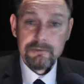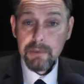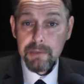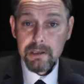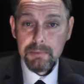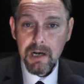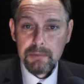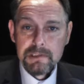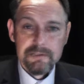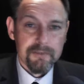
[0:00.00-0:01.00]
from the
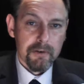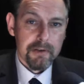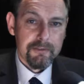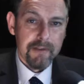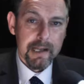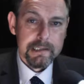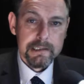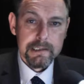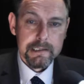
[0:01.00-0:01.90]
Department of Foreign Affairs